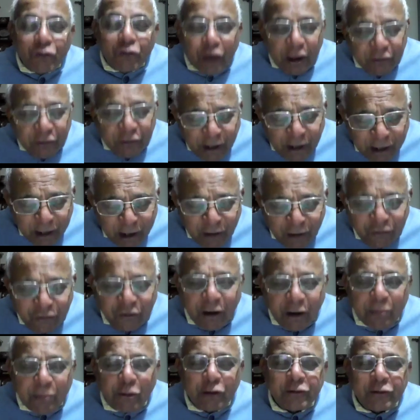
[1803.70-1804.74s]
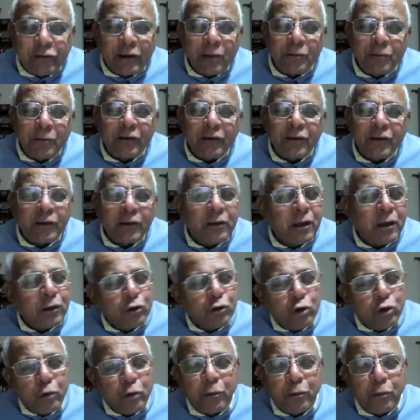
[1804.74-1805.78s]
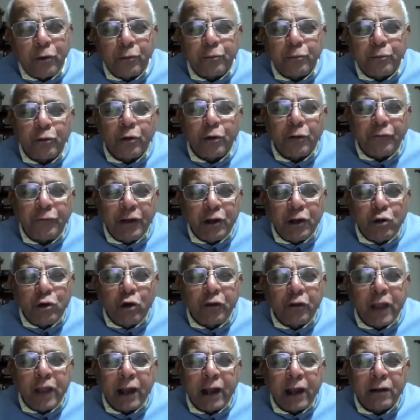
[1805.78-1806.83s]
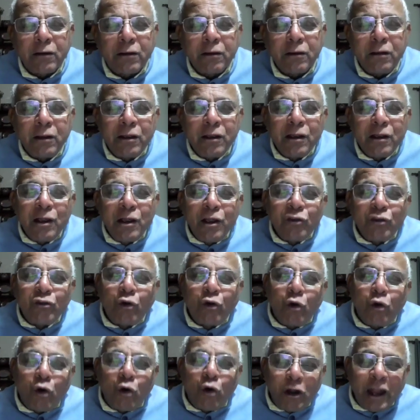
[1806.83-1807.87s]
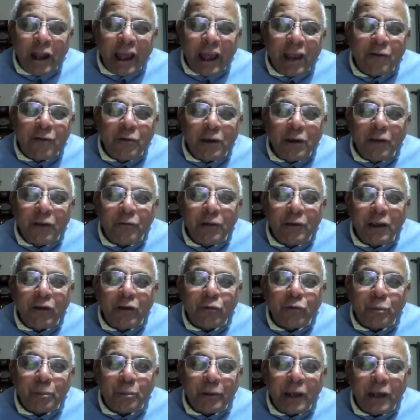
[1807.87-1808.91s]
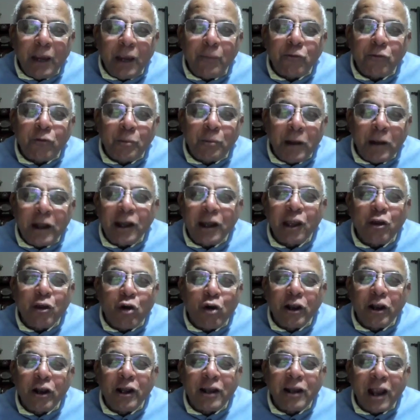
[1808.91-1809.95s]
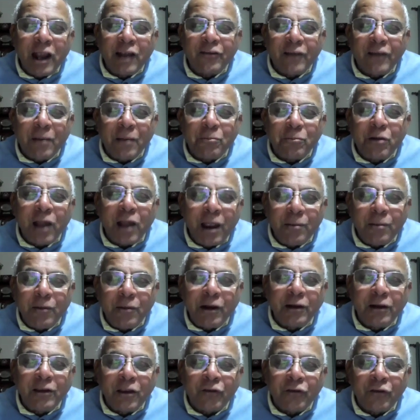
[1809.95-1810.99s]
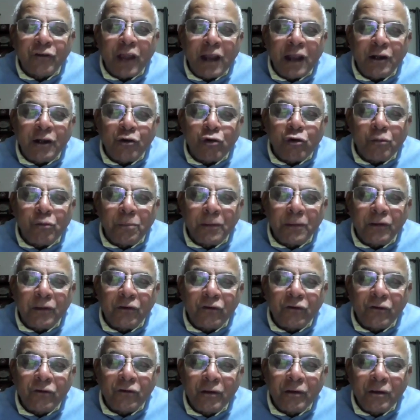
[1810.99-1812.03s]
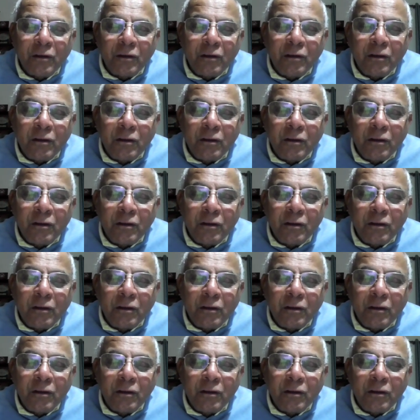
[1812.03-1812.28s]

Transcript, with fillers: So I said it's troublesome. He said there's no problem. We know that. So whole day we keep spending on it, and sometimes the site opens.